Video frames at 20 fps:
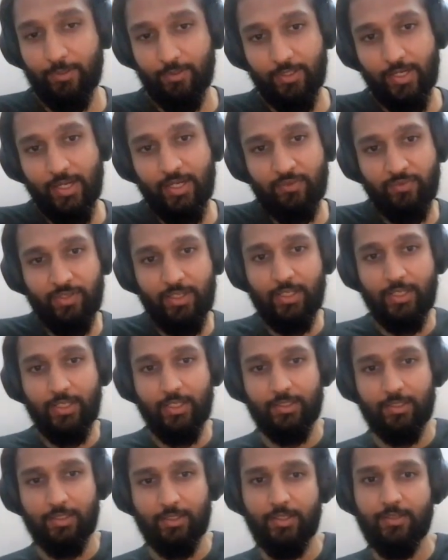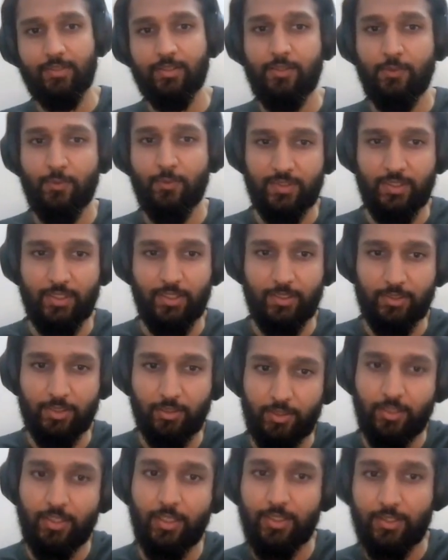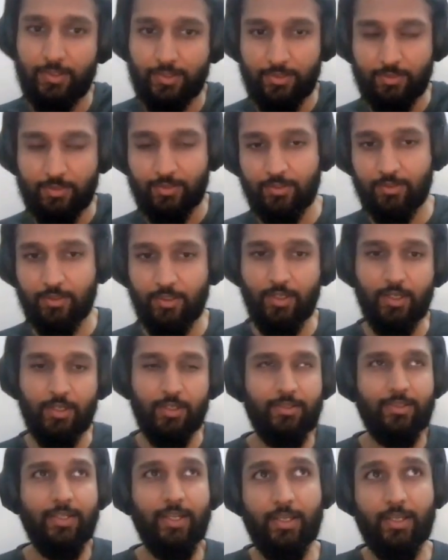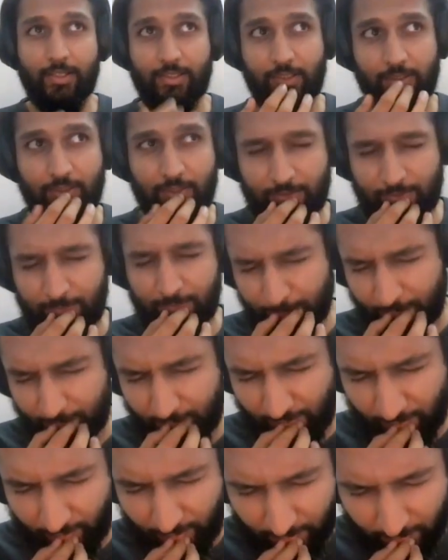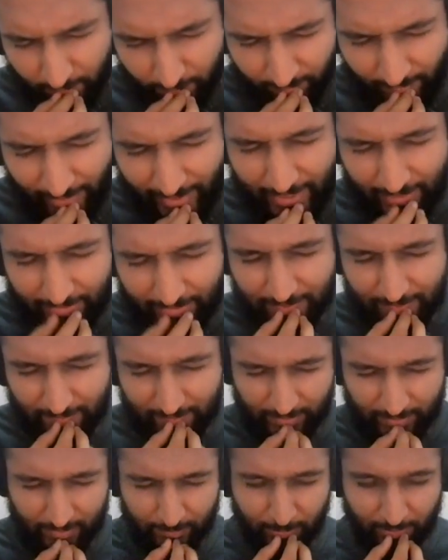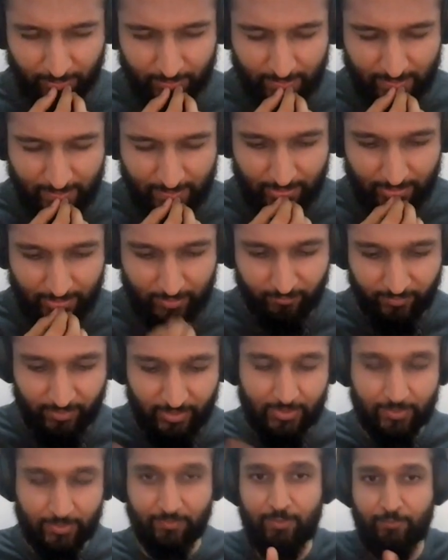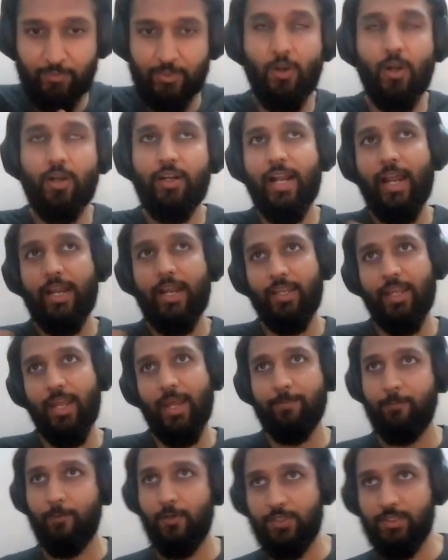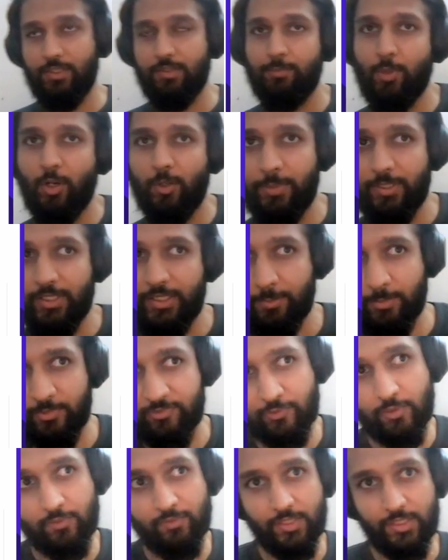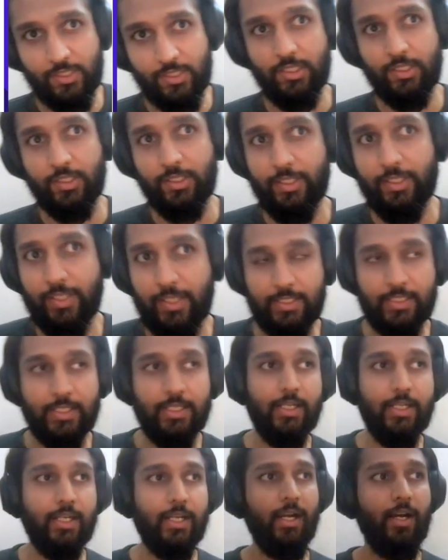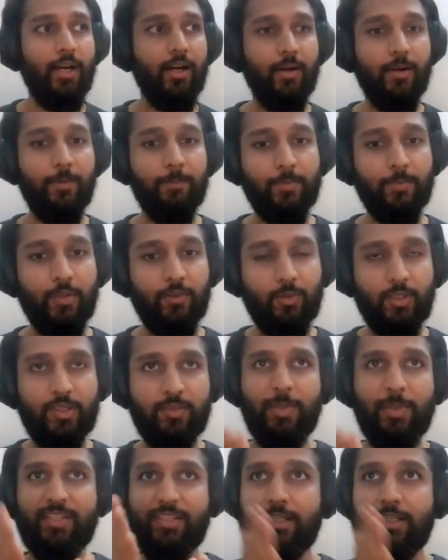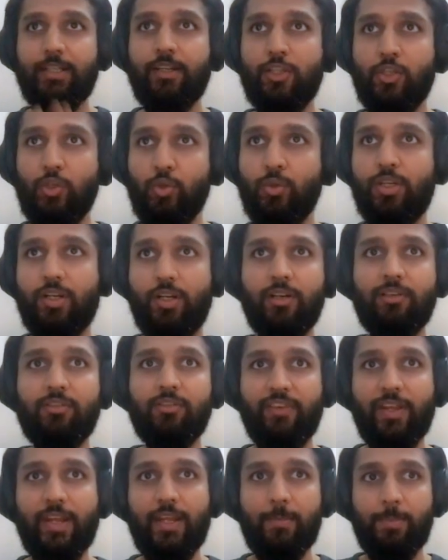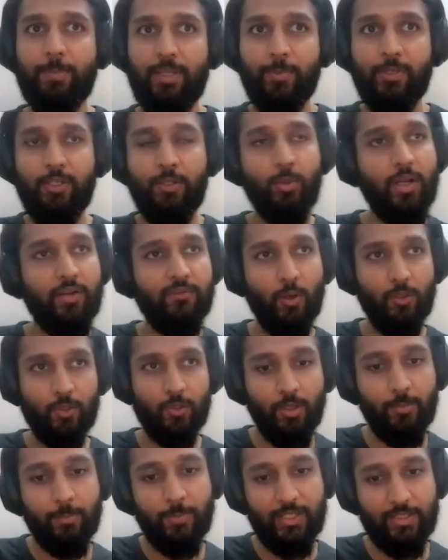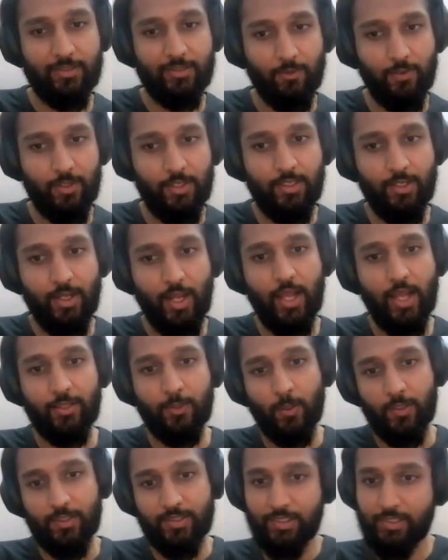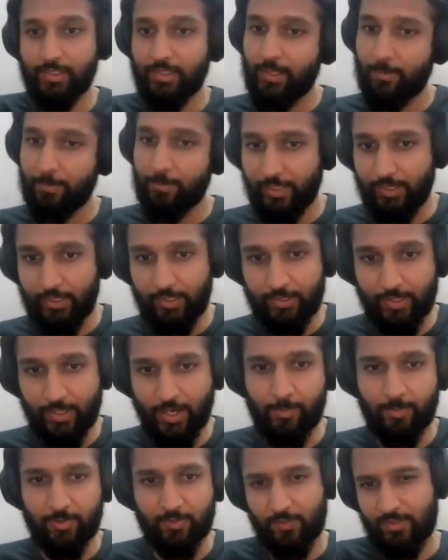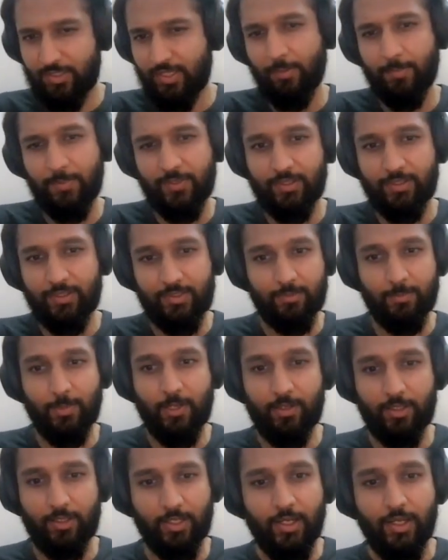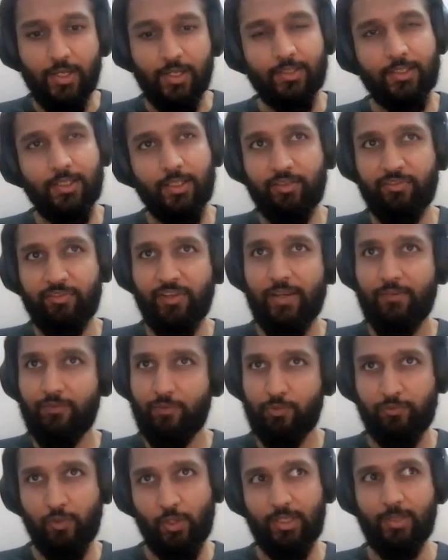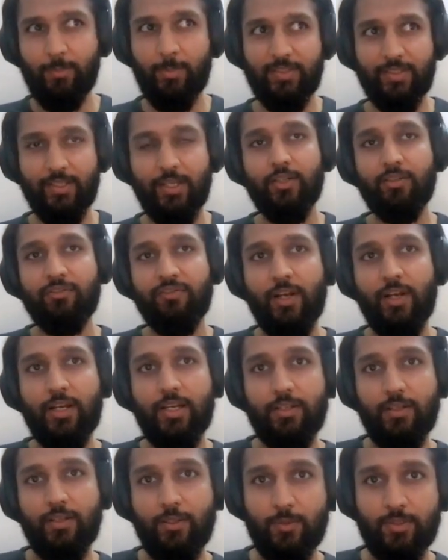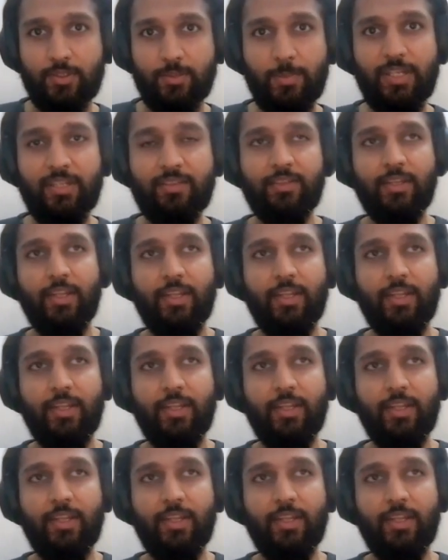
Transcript: right? We the reason you see 30 is the, the second uh, uh, y-axis is because uh, we we were not tracking app version properly before version 30, right? Um, so it's basically a U curve where people who have auto updates on are constantly updating their apps, which represents about 35 to 40 percent of our user base,